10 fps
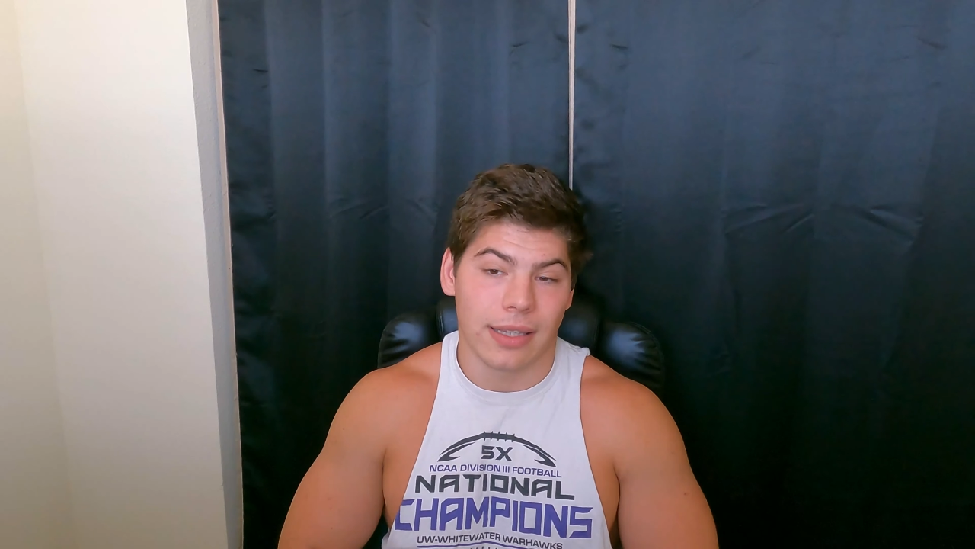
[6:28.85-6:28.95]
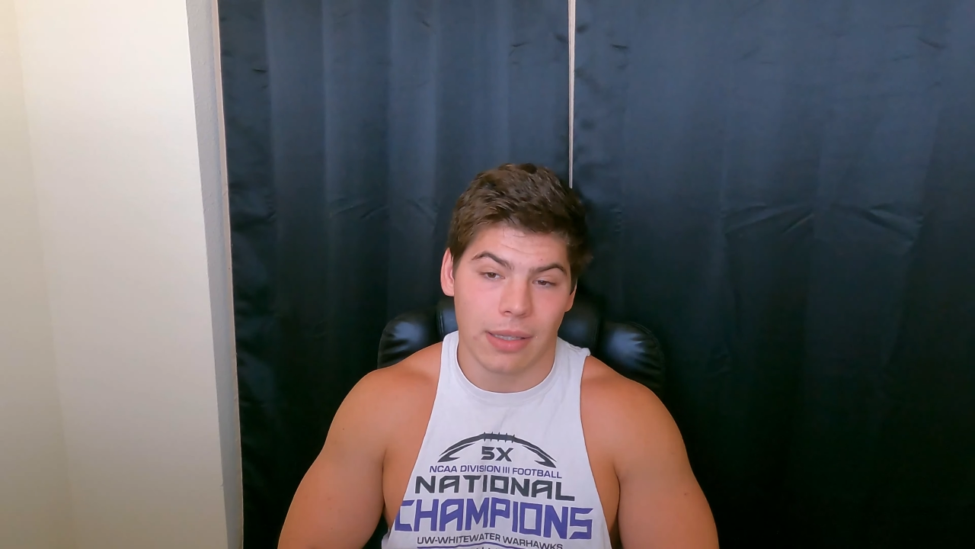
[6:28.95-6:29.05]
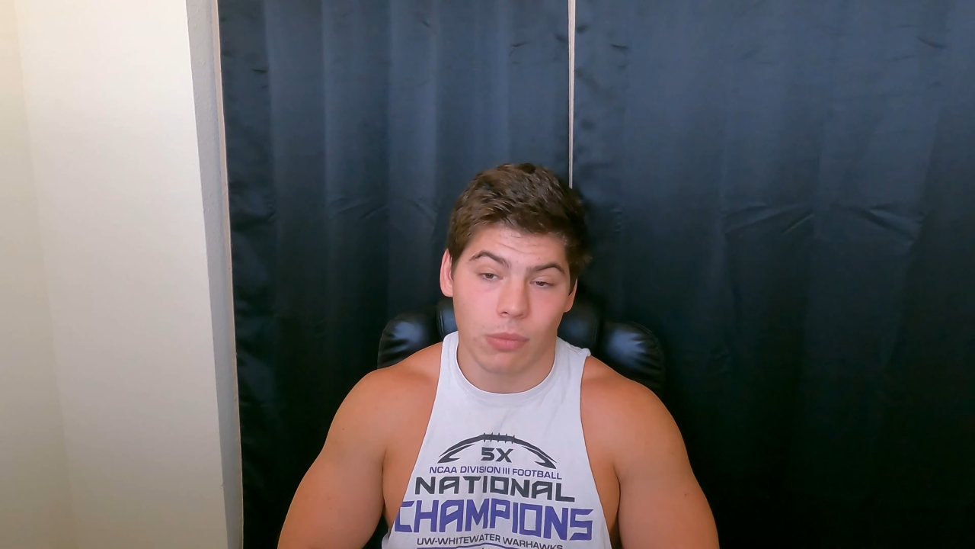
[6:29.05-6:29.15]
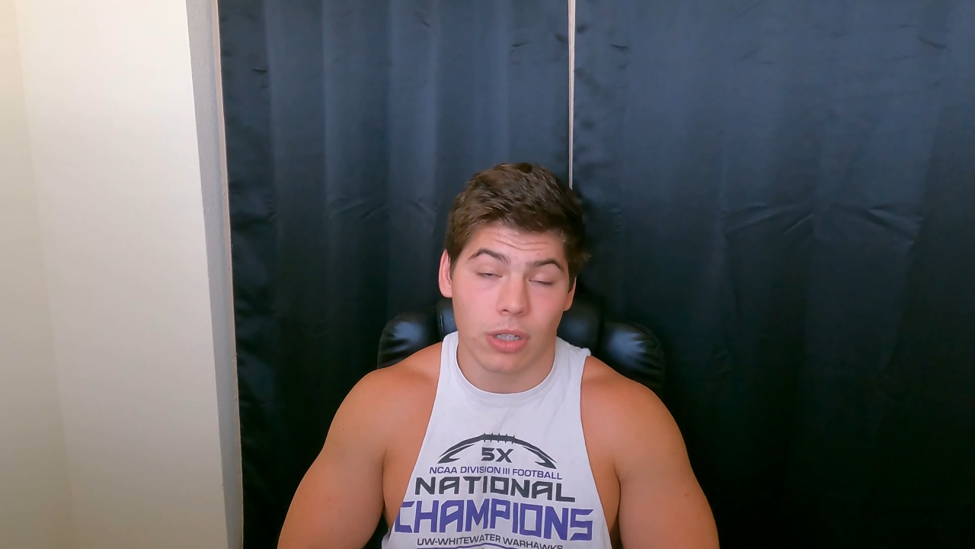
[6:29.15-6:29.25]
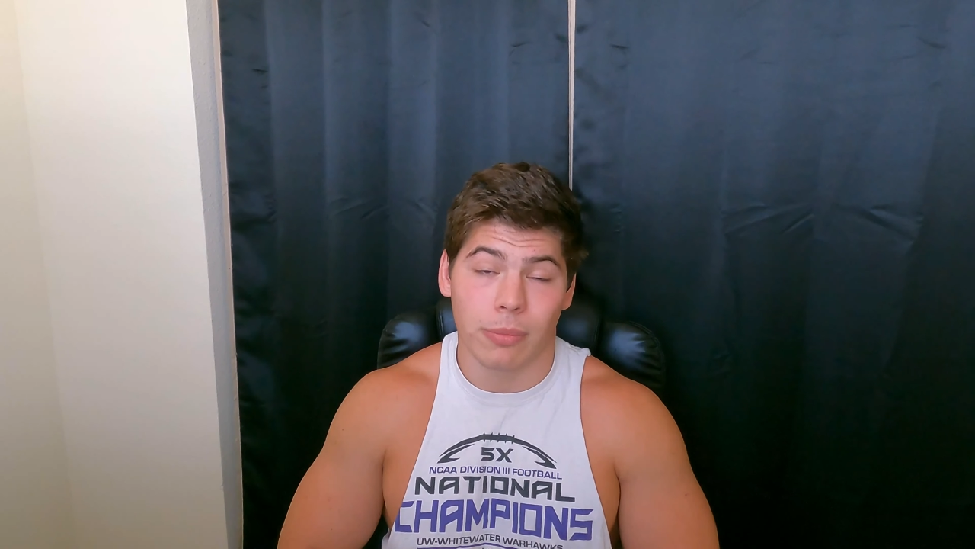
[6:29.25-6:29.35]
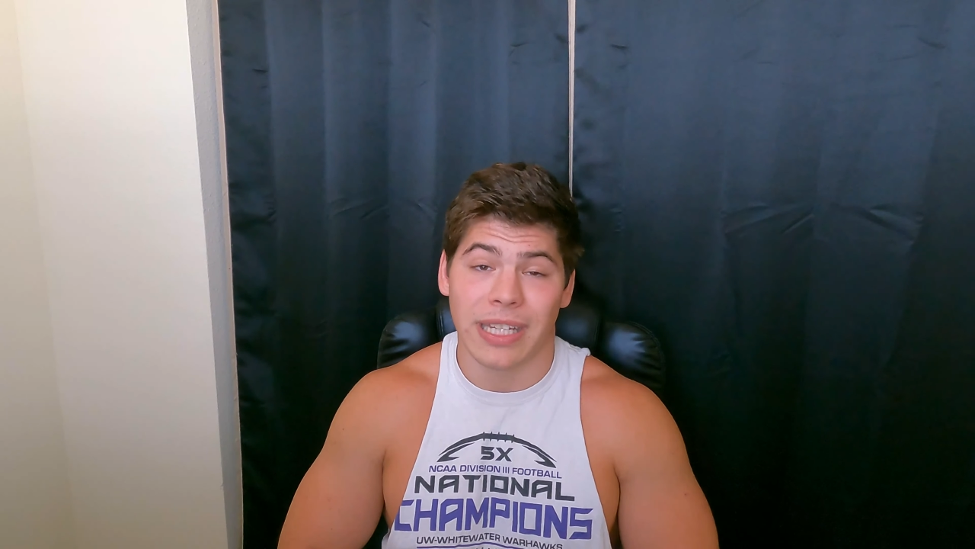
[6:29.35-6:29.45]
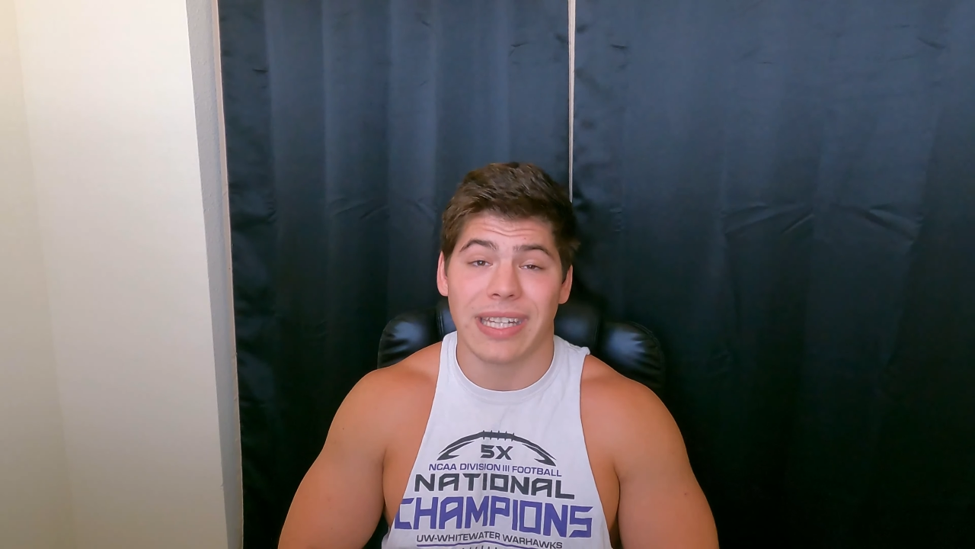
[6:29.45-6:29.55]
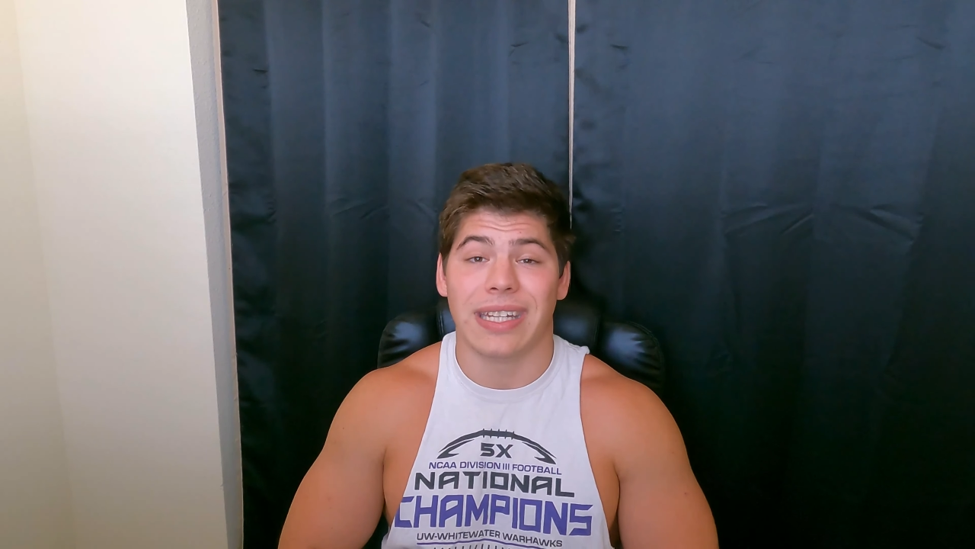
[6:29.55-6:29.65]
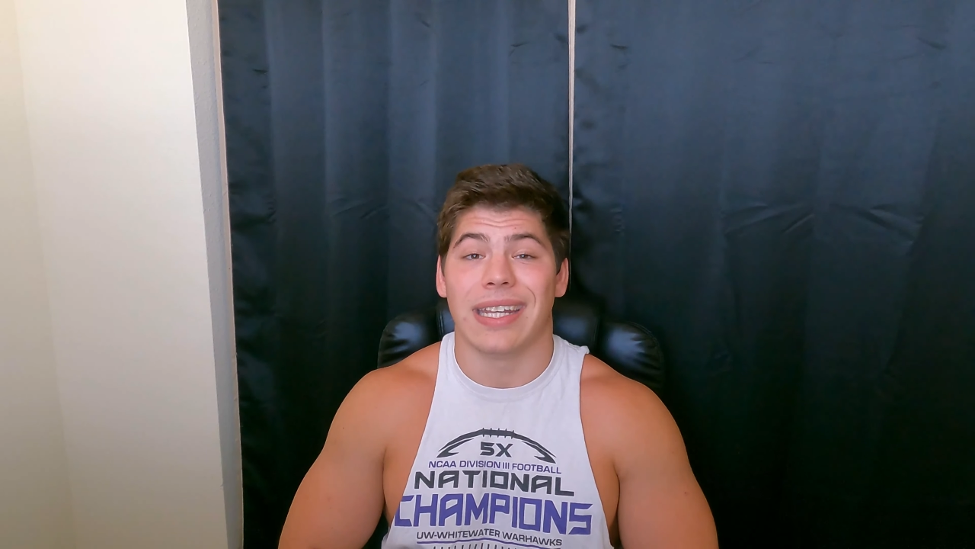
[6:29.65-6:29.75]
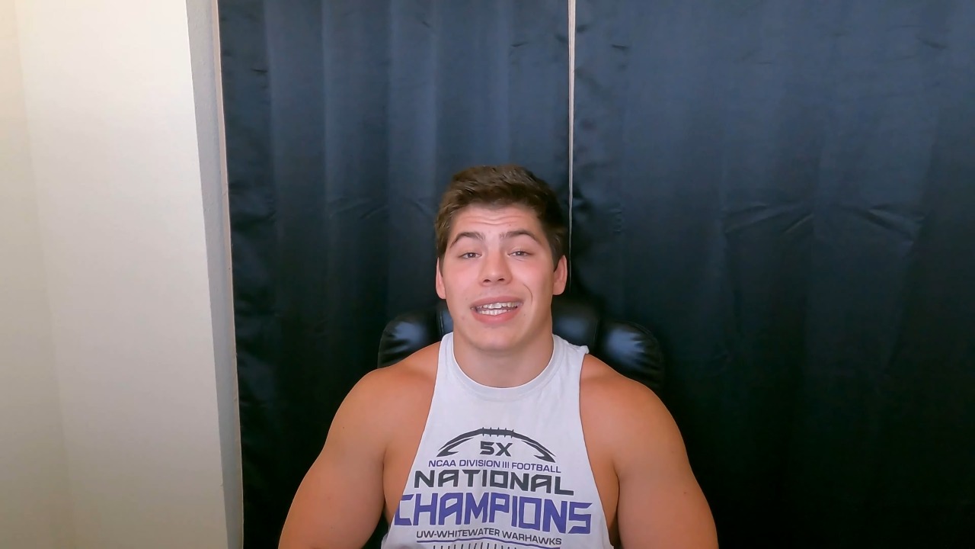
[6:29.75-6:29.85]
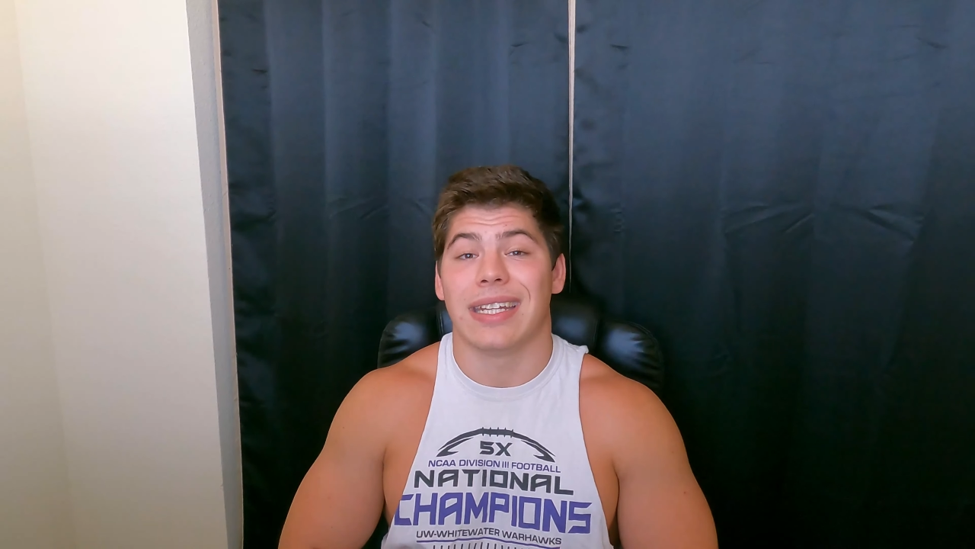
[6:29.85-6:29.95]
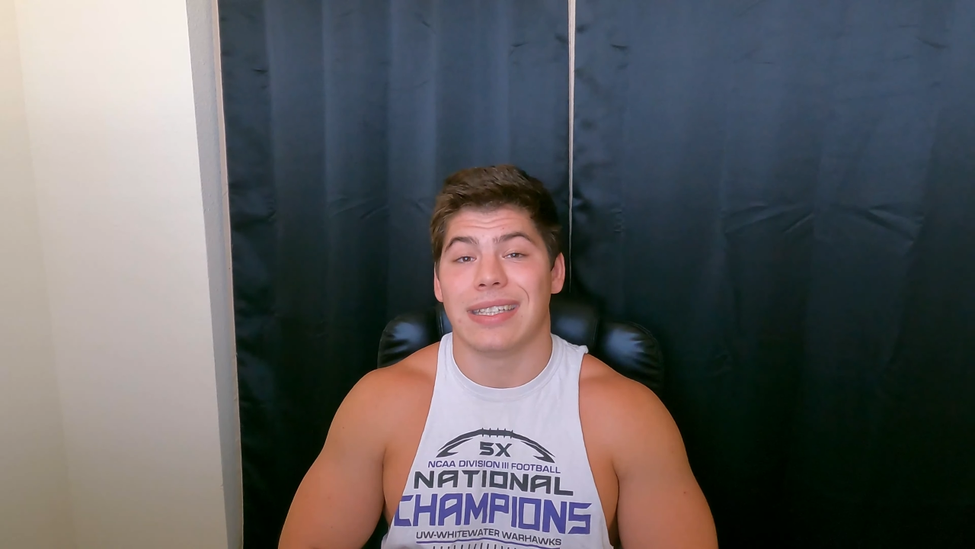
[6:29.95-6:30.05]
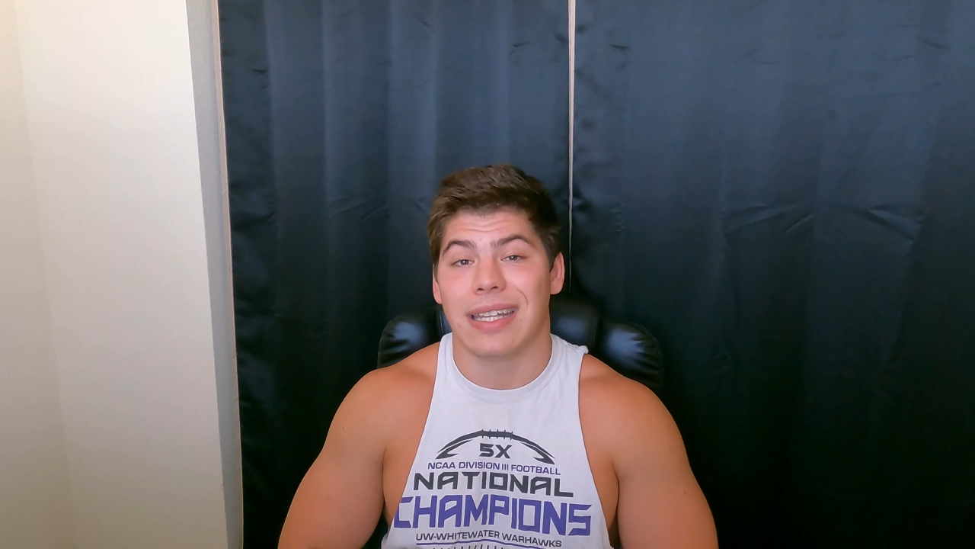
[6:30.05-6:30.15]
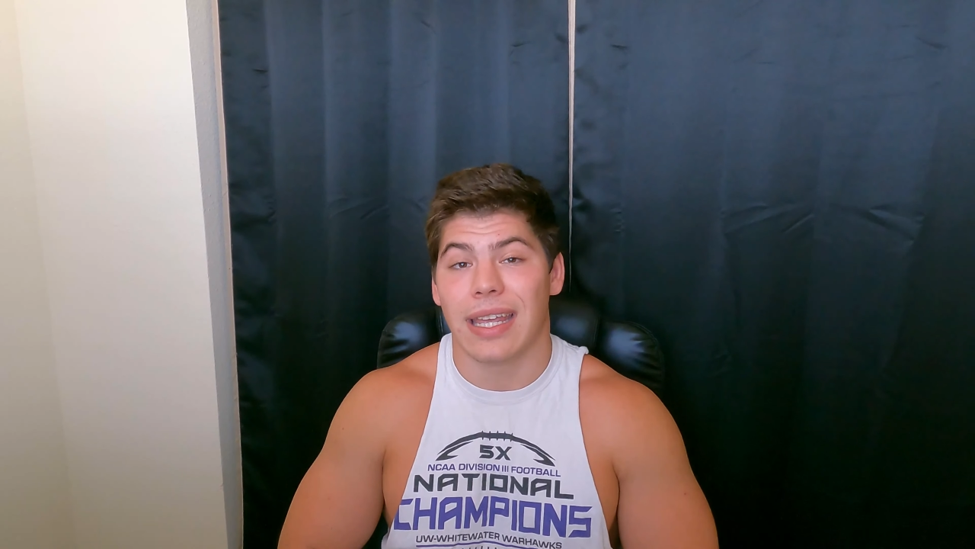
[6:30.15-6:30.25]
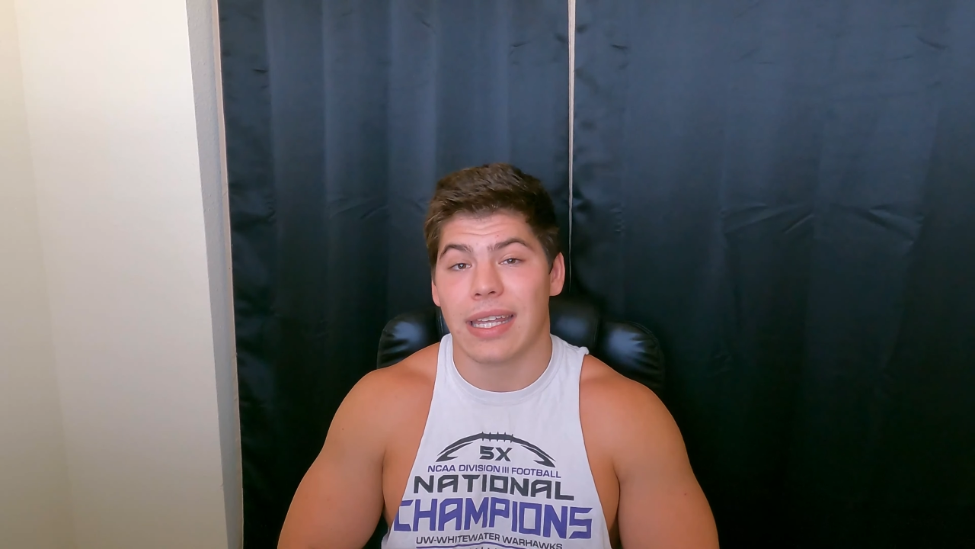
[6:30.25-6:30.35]
and then what I'm eating in a
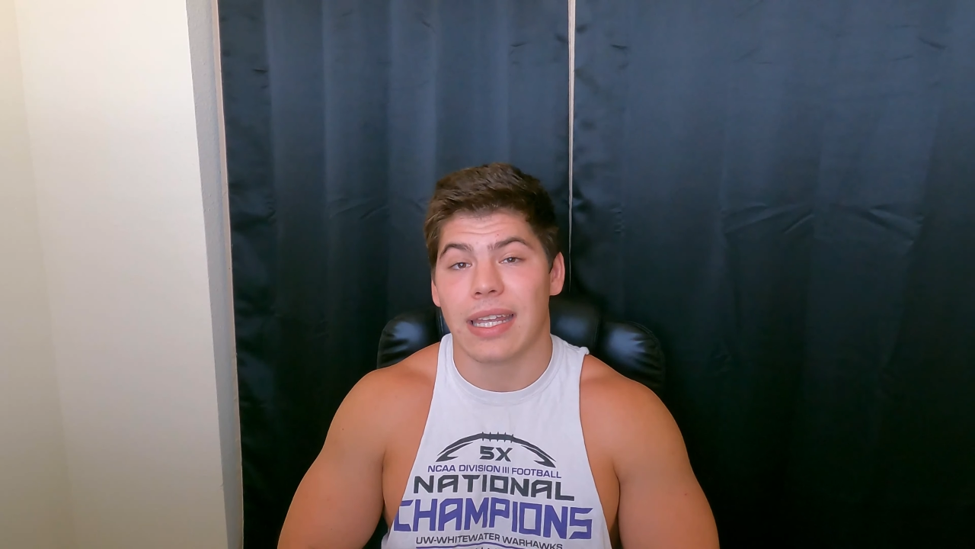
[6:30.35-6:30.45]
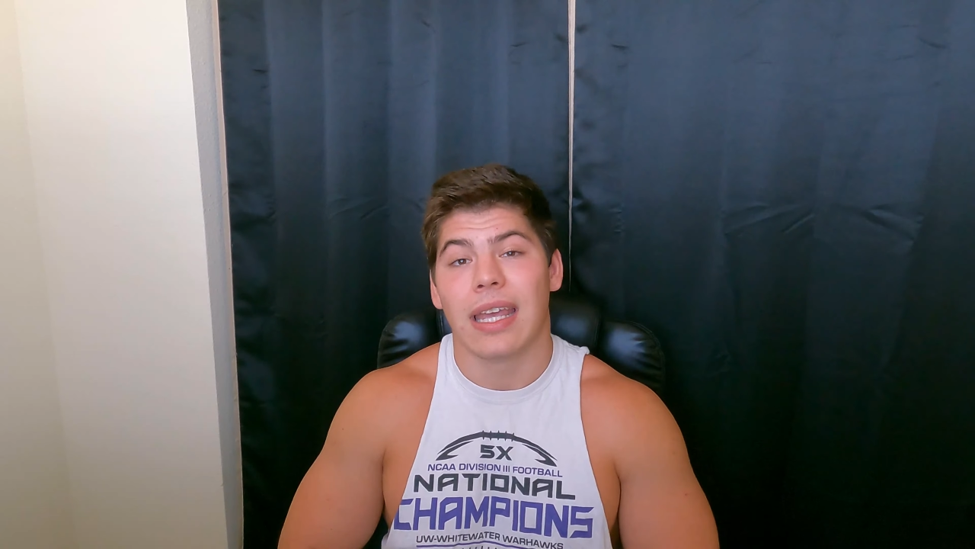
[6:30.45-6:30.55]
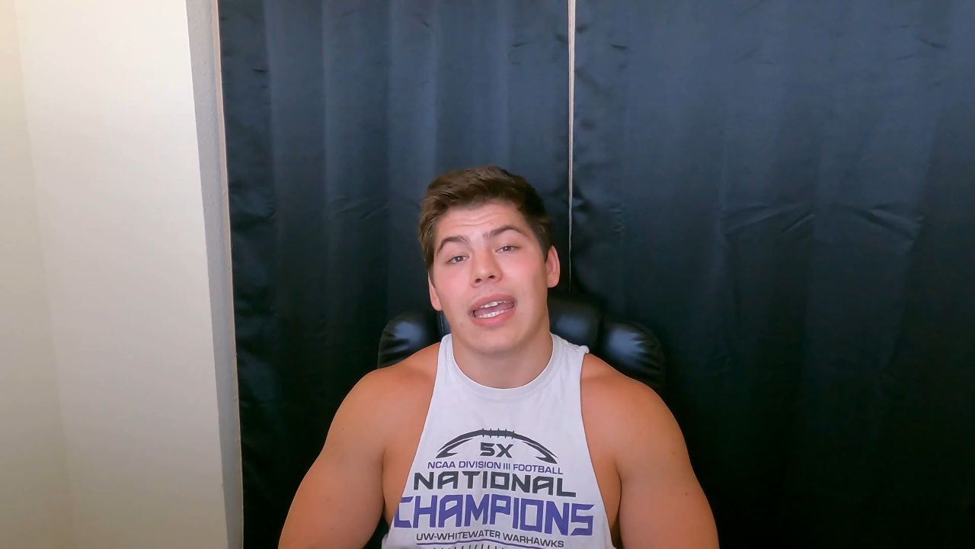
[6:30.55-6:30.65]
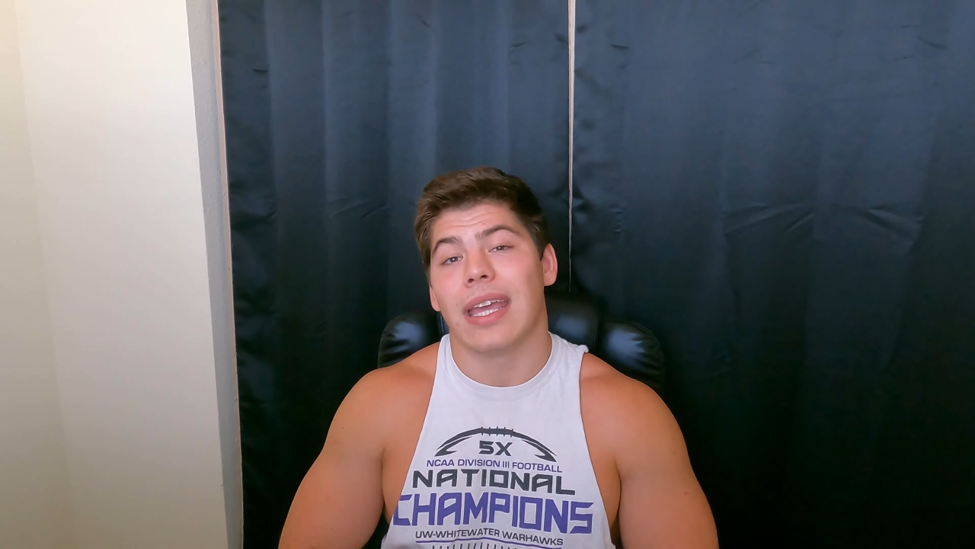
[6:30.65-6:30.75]
day